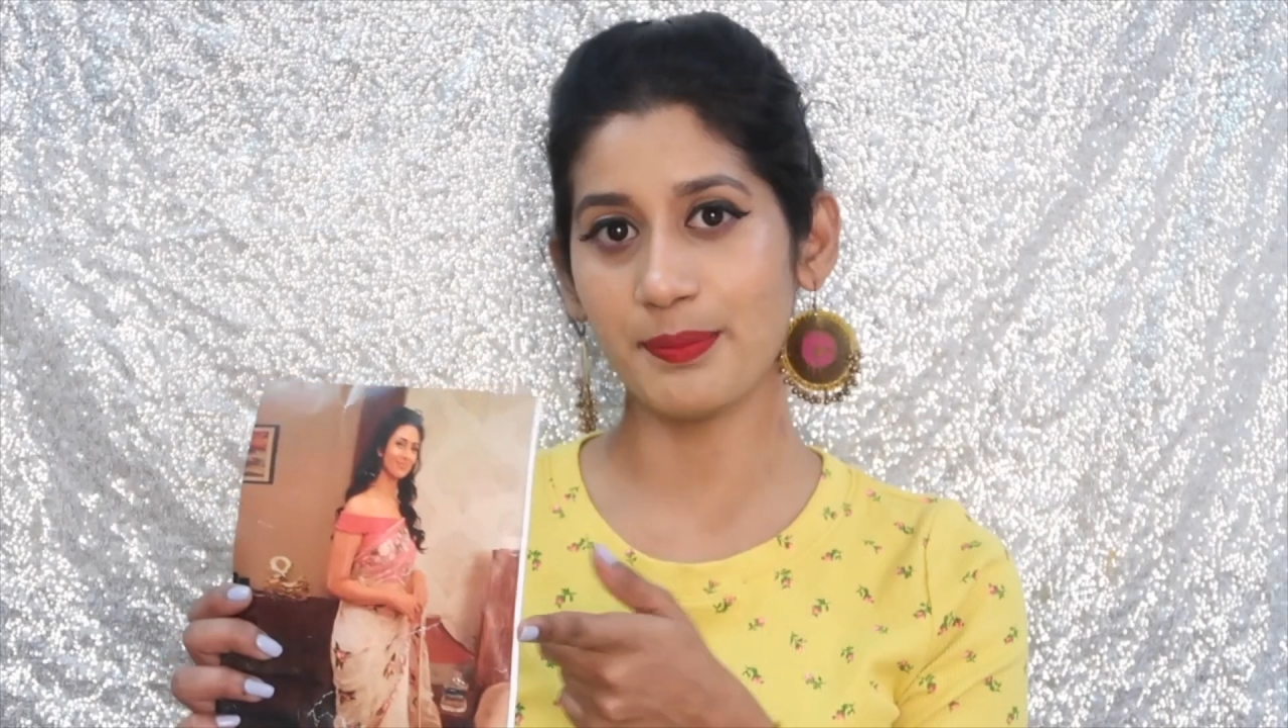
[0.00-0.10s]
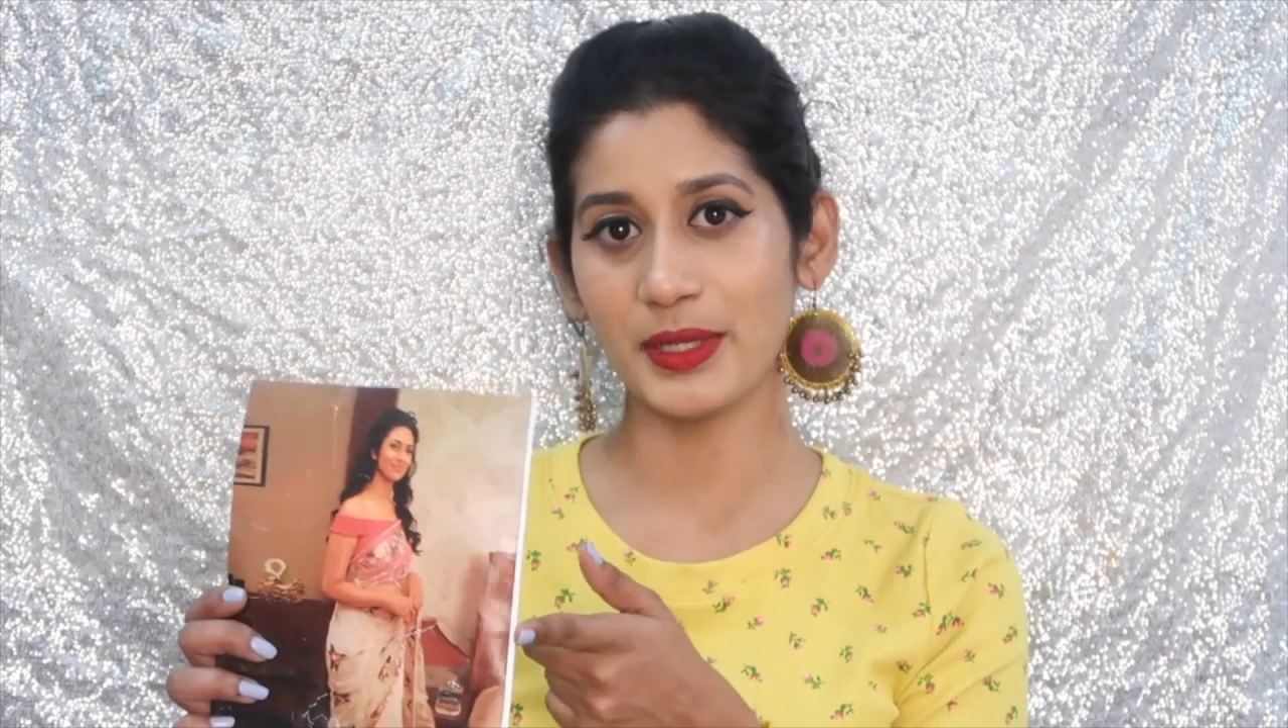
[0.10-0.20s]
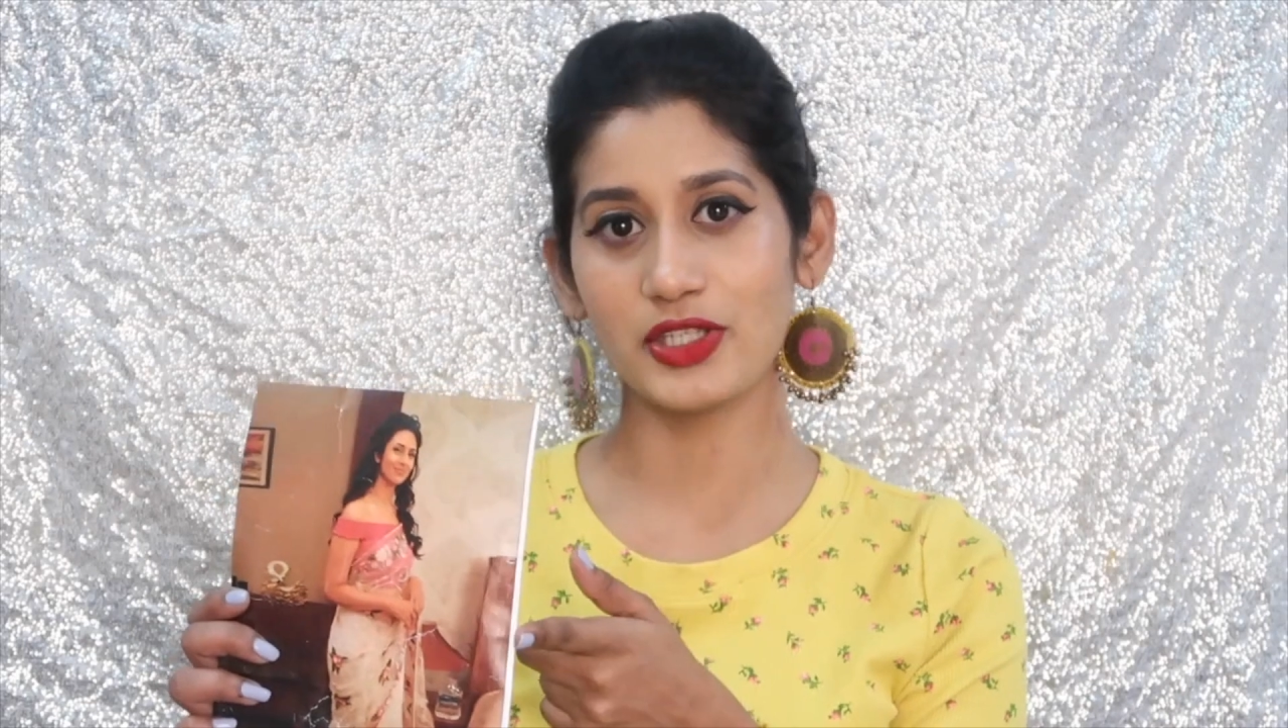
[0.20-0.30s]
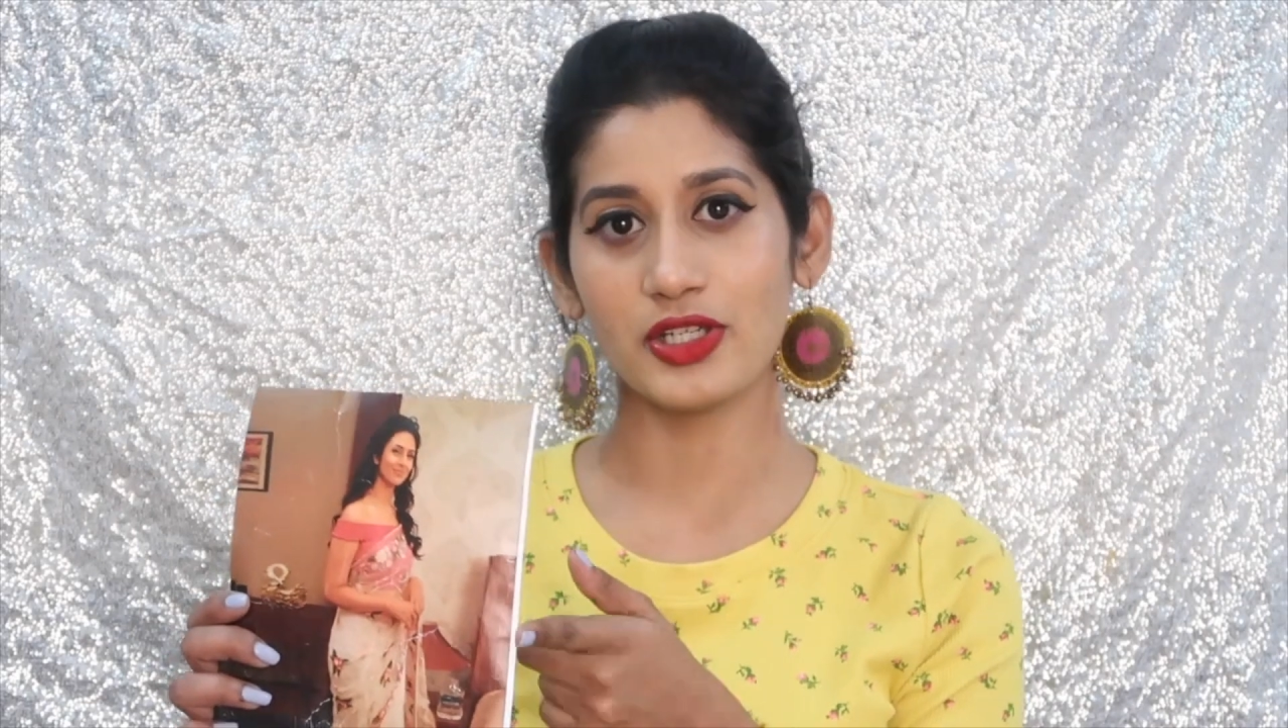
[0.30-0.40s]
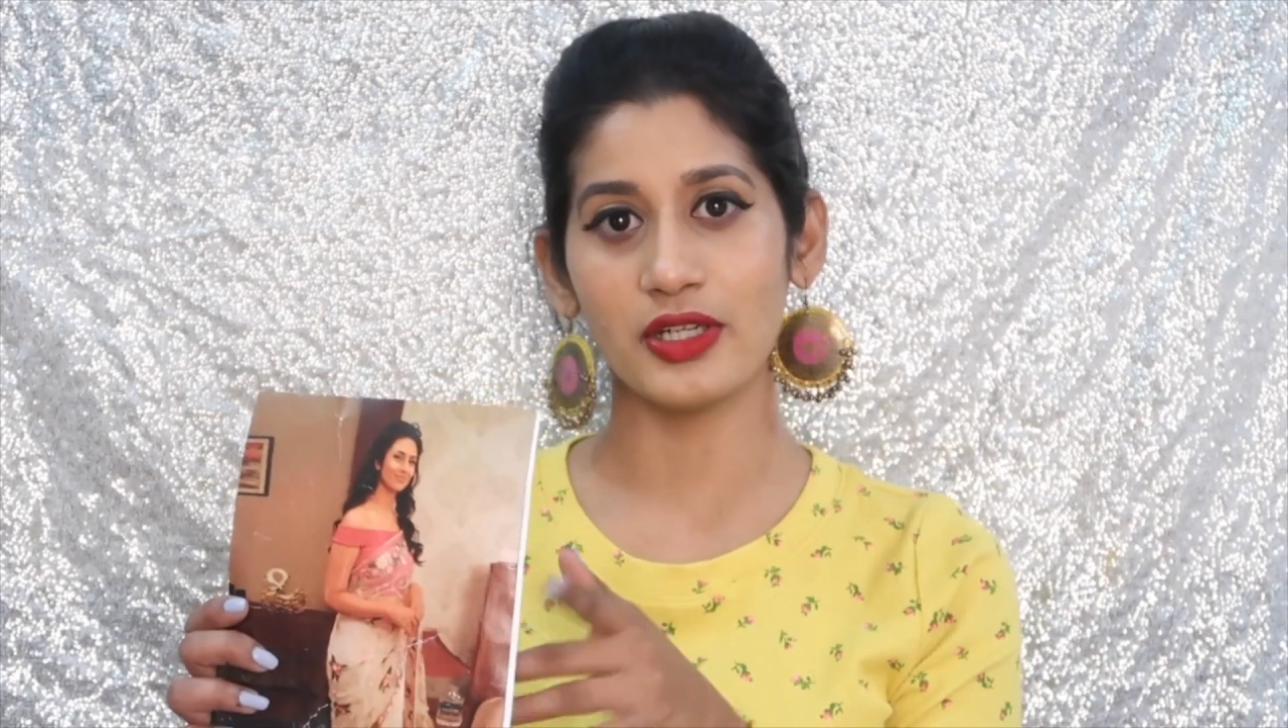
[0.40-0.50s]
the
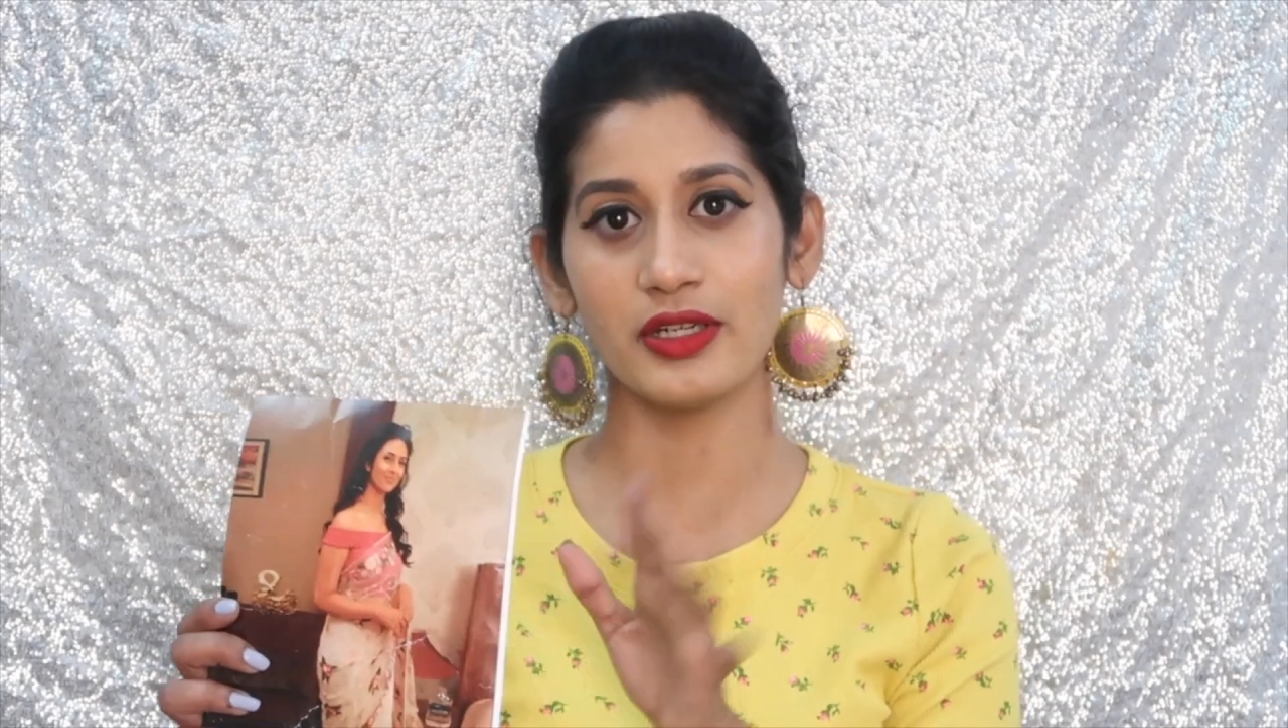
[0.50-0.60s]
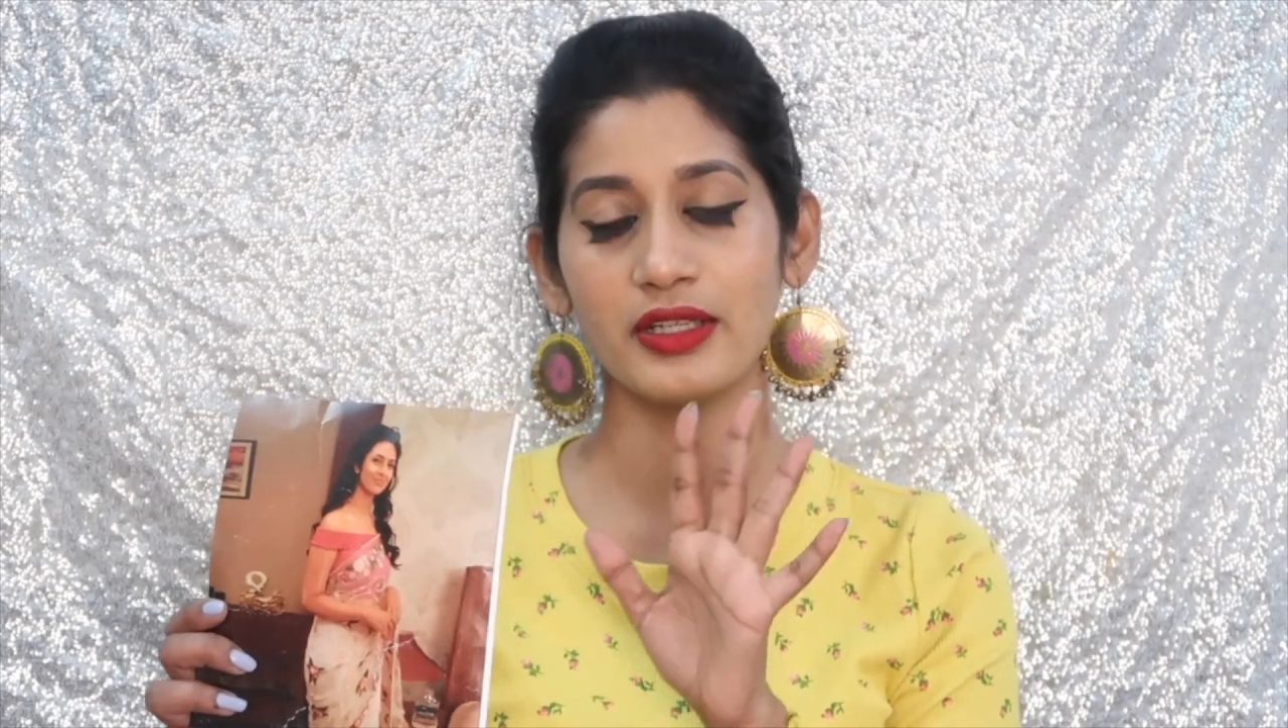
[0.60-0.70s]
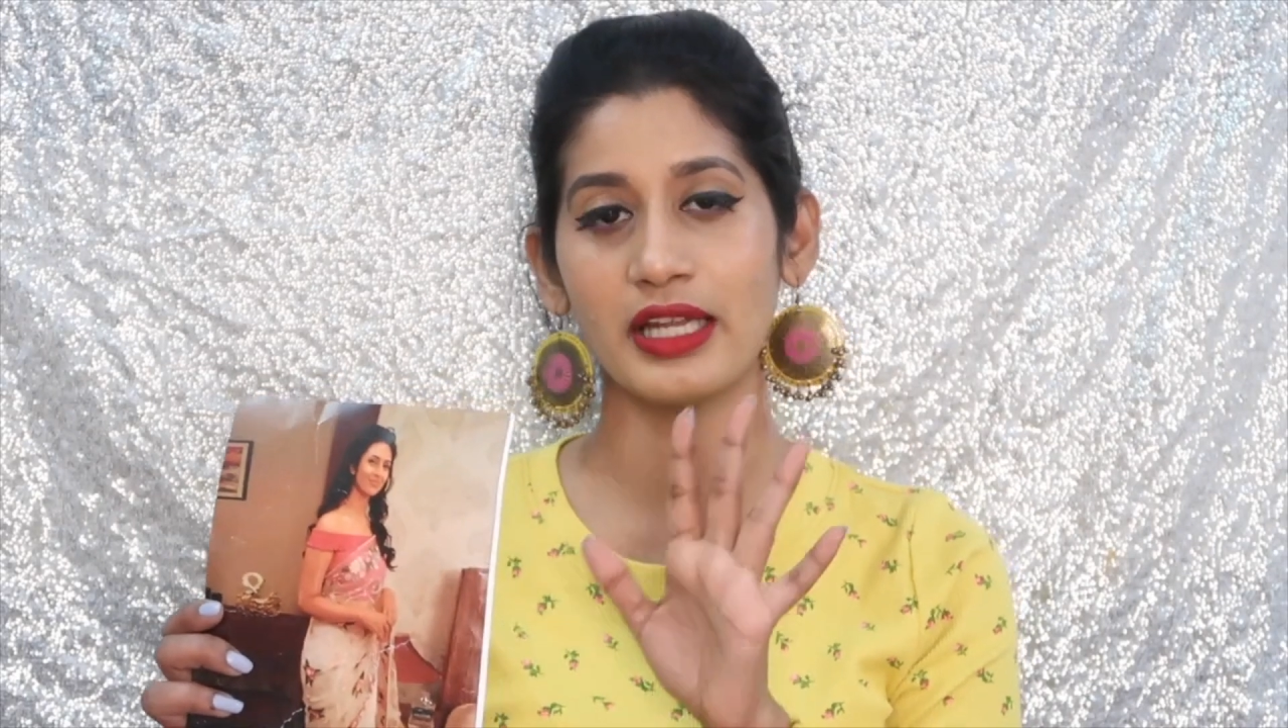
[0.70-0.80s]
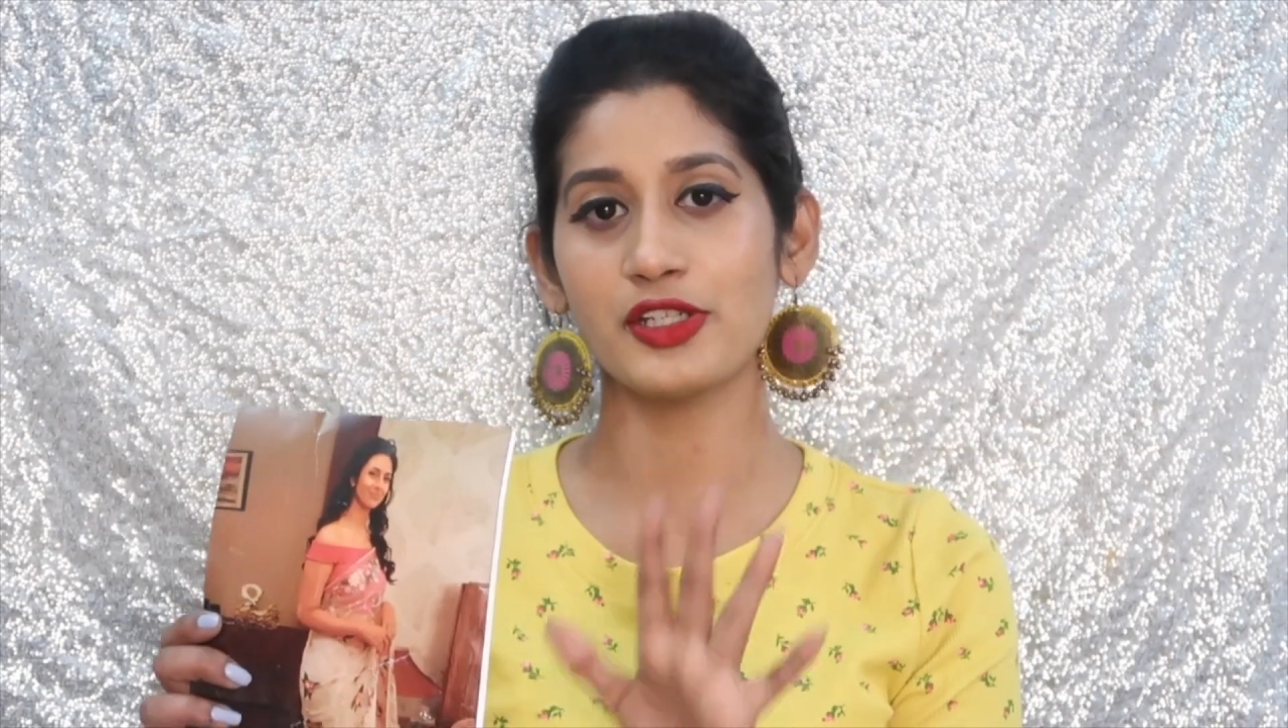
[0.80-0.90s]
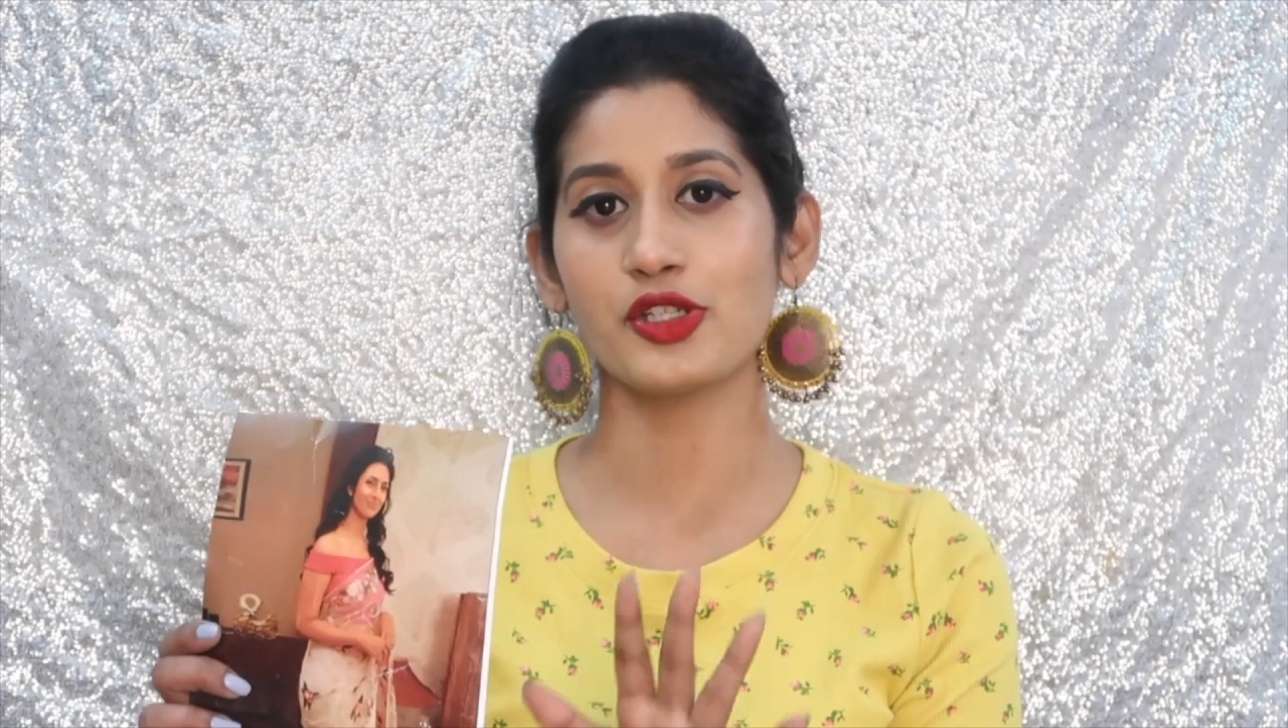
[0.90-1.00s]
picture
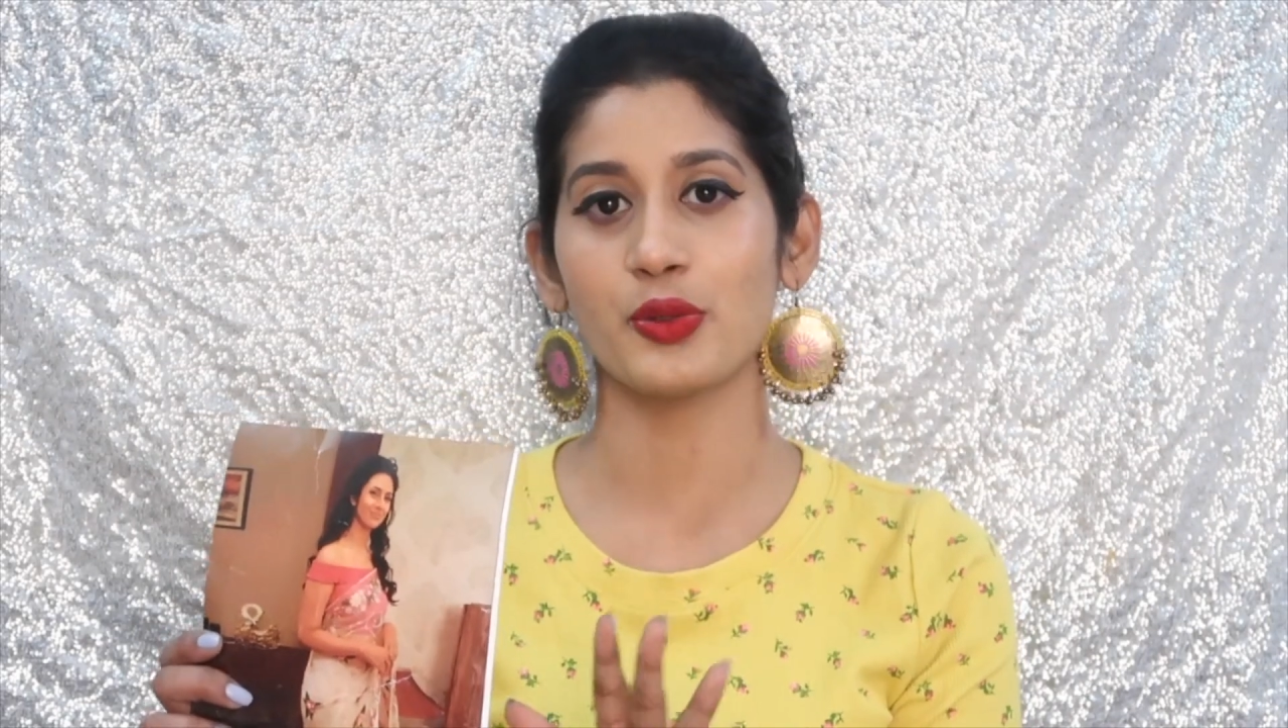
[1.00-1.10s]
that is